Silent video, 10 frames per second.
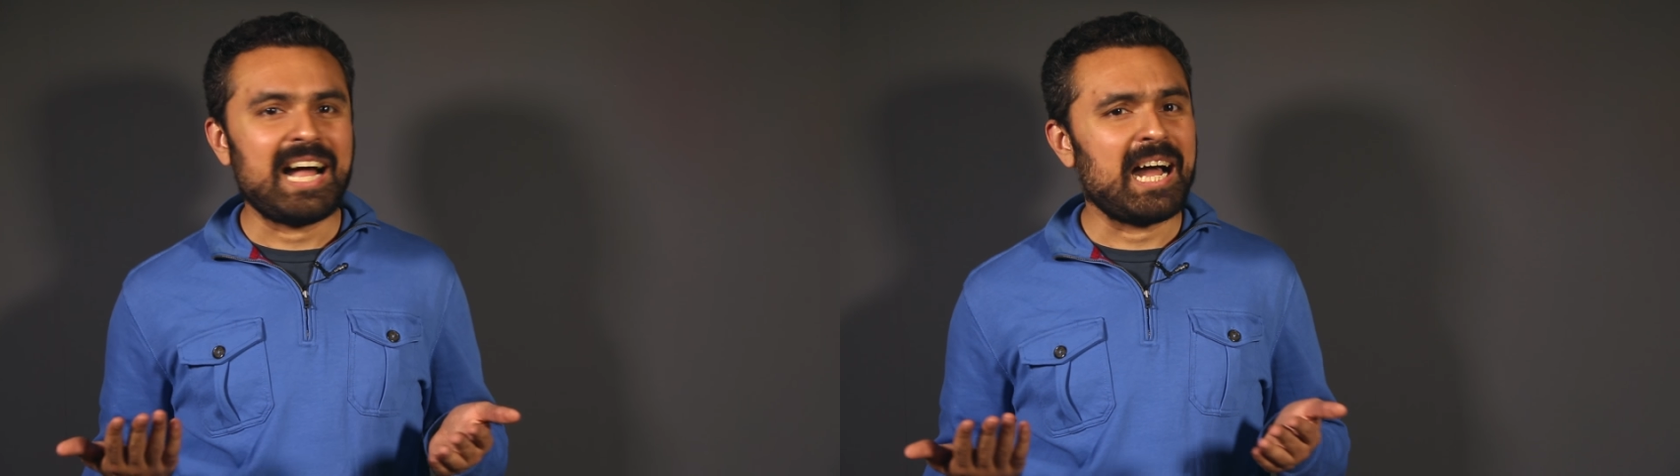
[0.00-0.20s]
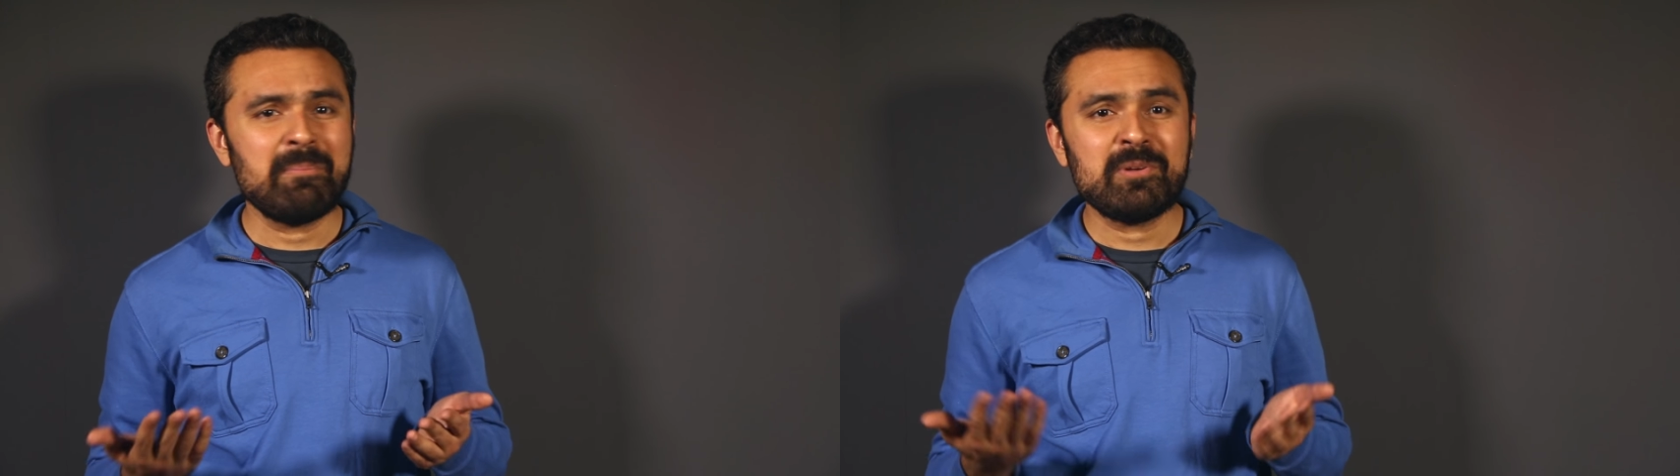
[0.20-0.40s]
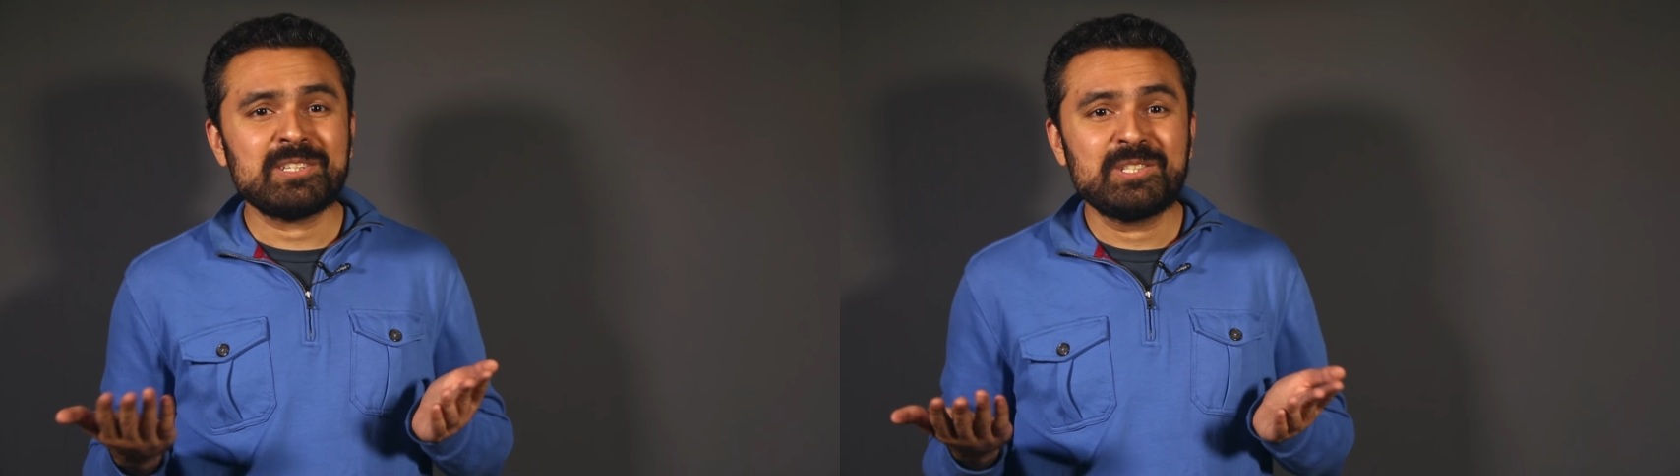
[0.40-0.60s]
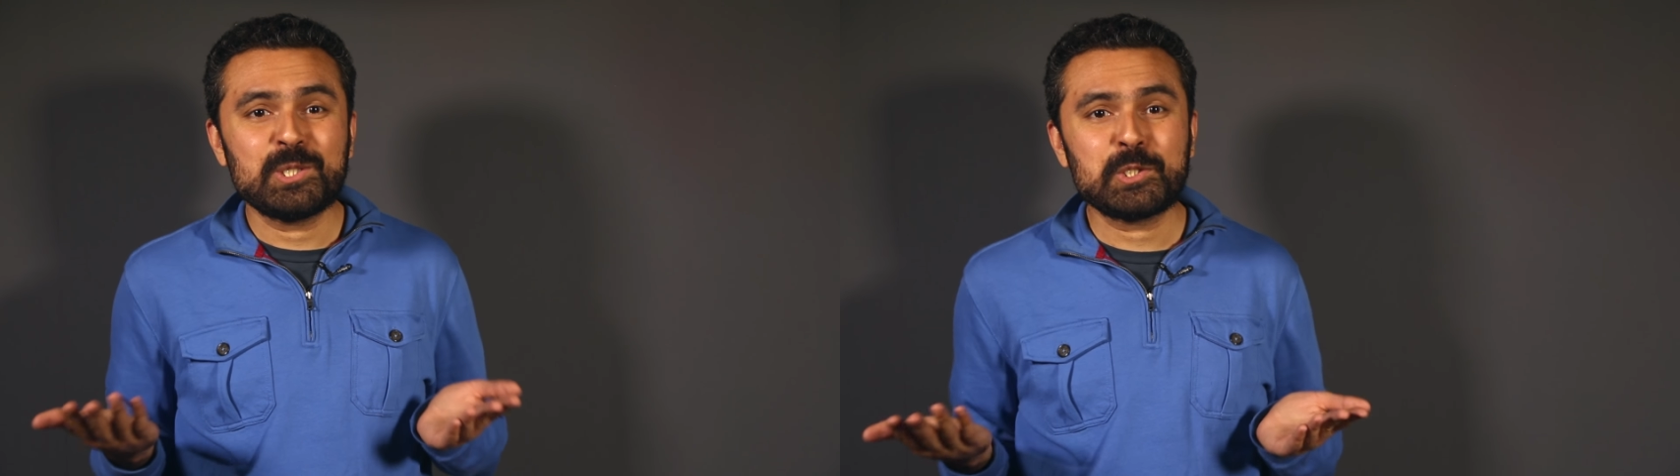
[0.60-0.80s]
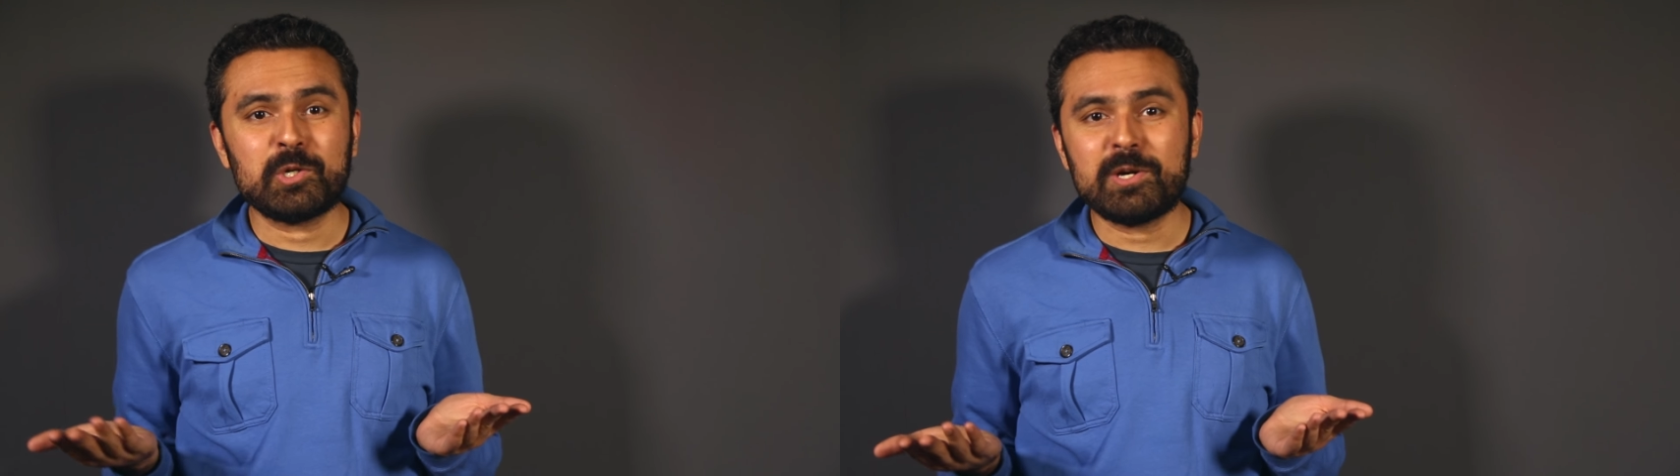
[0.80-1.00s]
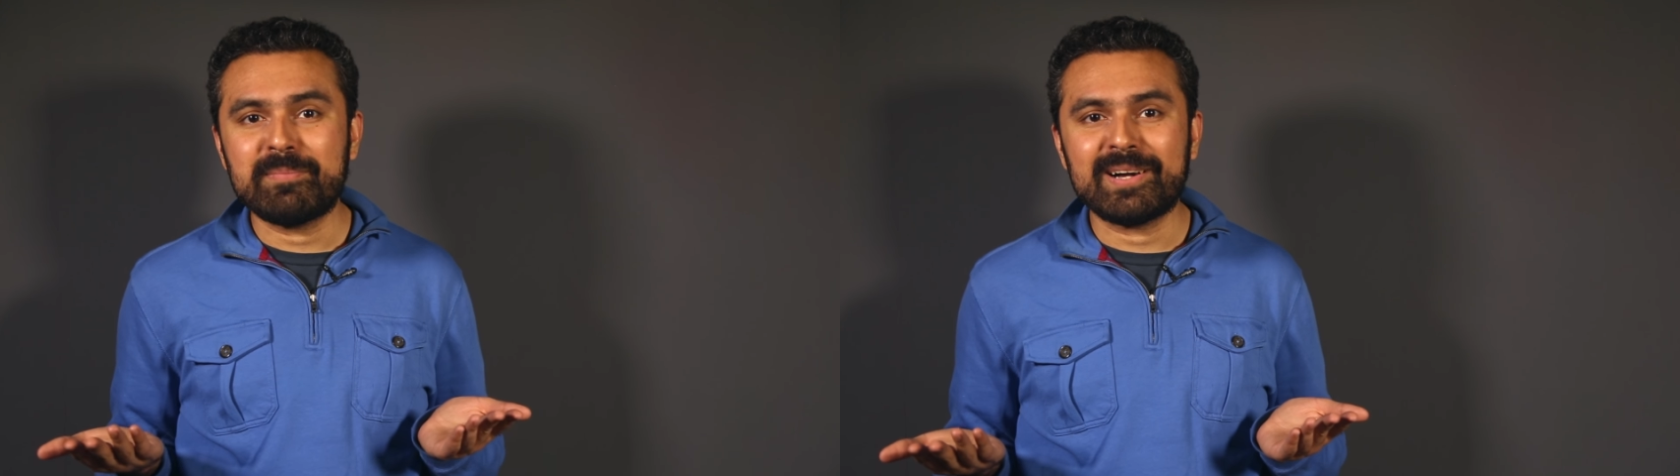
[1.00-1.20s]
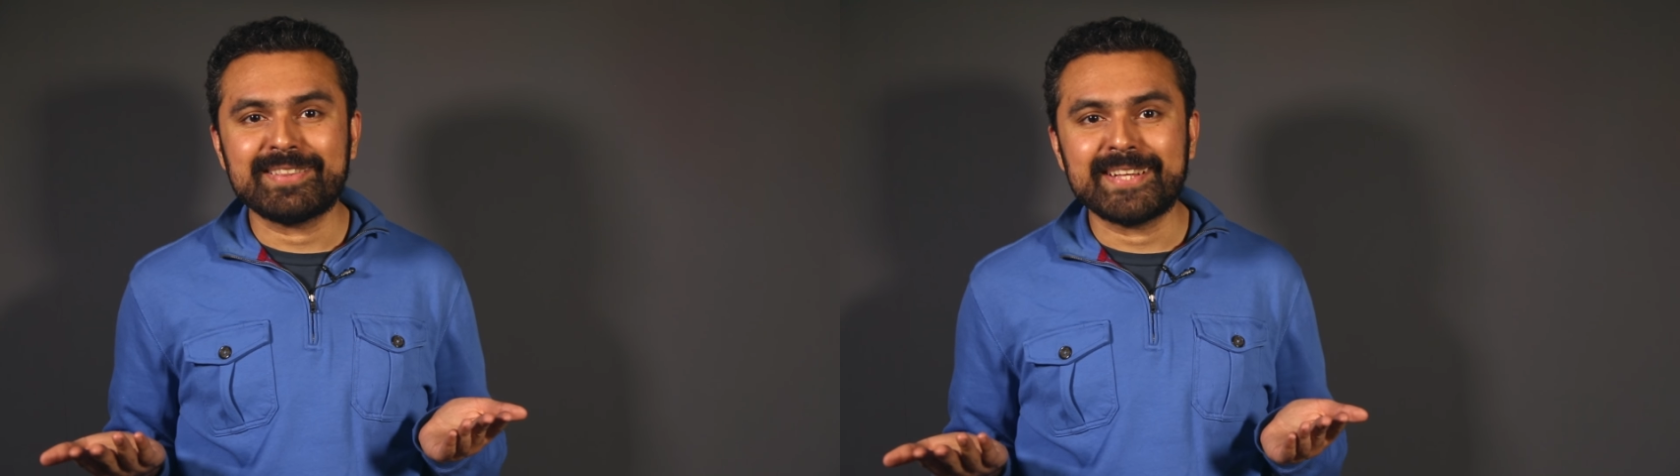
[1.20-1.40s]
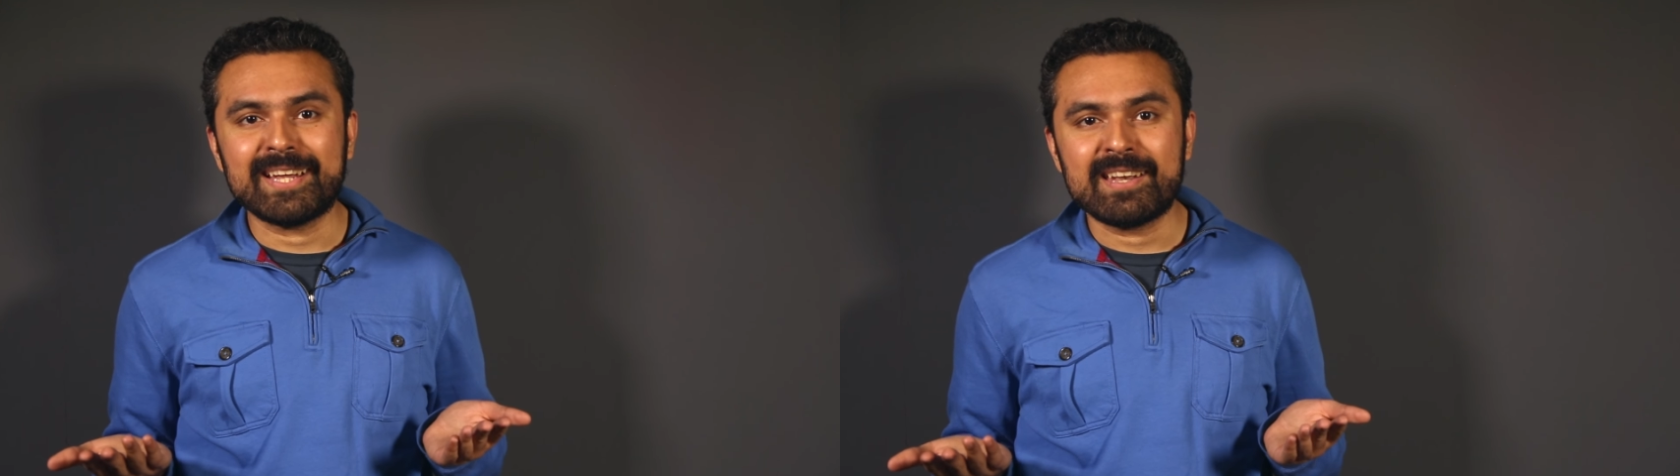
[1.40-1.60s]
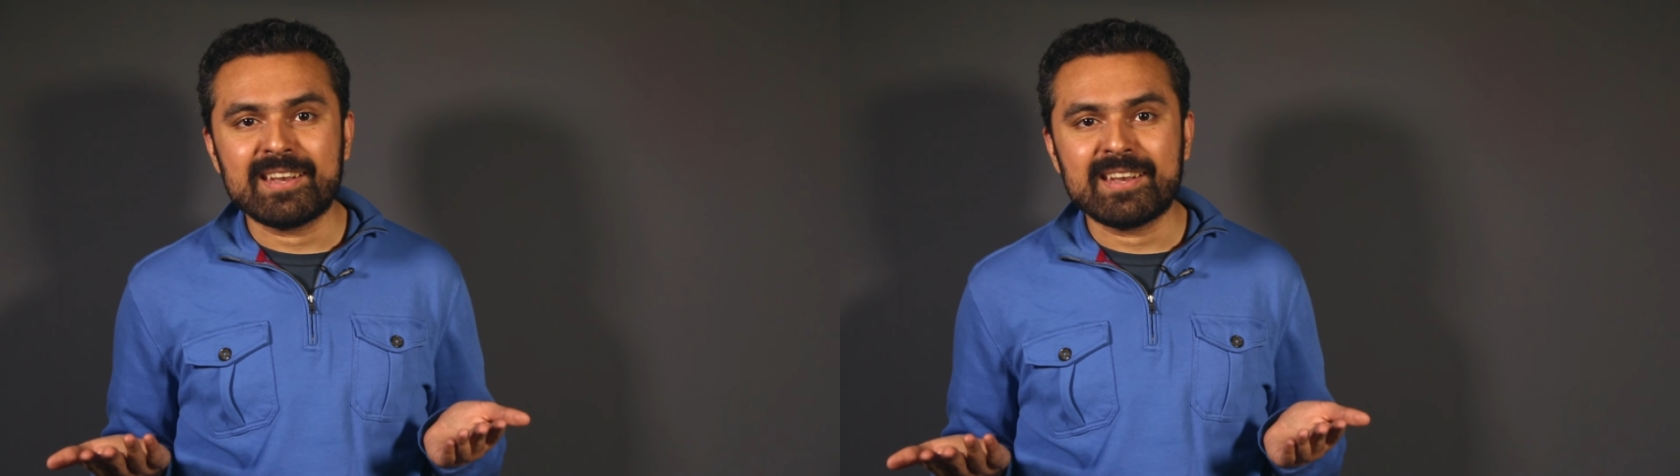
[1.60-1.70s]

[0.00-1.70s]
I'm not too sure about that.